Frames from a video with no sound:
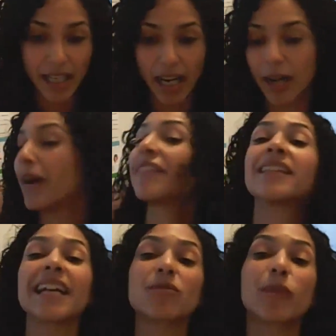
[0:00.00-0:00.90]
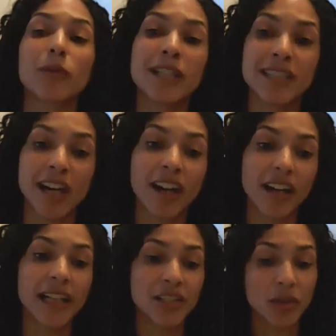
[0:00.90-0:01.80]
I think that's where we
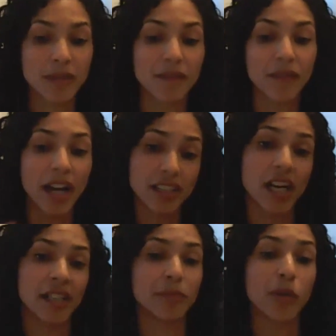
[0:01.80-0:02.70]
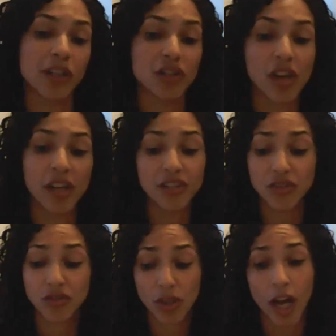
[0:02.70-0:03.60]
start in terms of an important
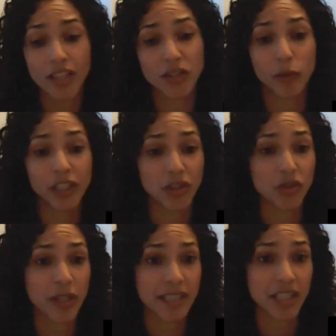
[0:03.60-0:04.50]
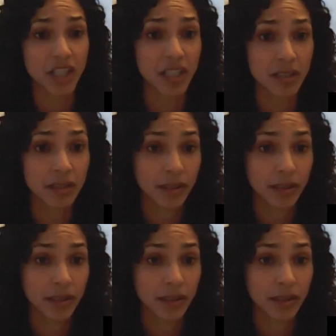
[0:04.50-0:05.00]
switch or transition.